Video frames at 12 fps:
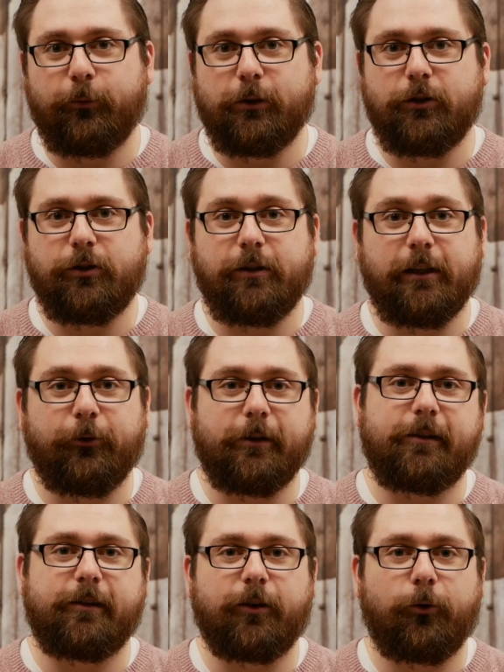which
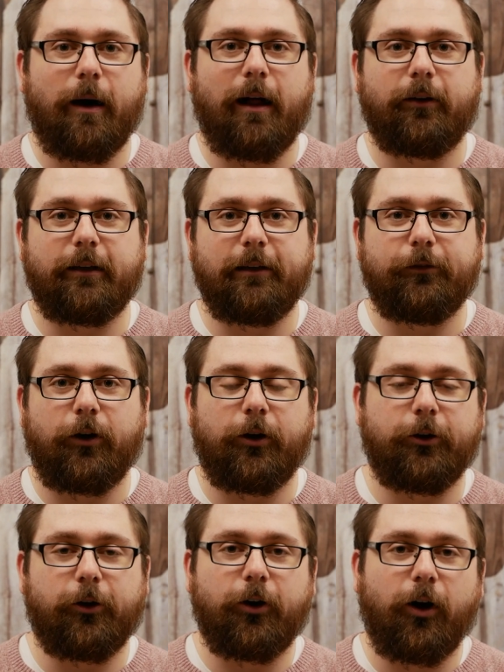decreases the quality of
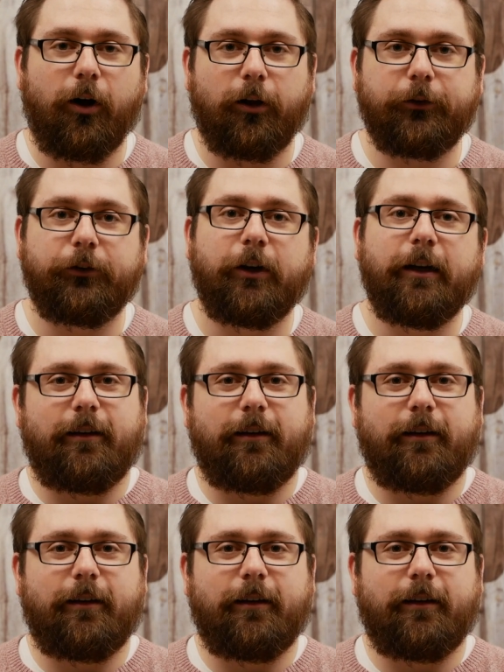all your calls.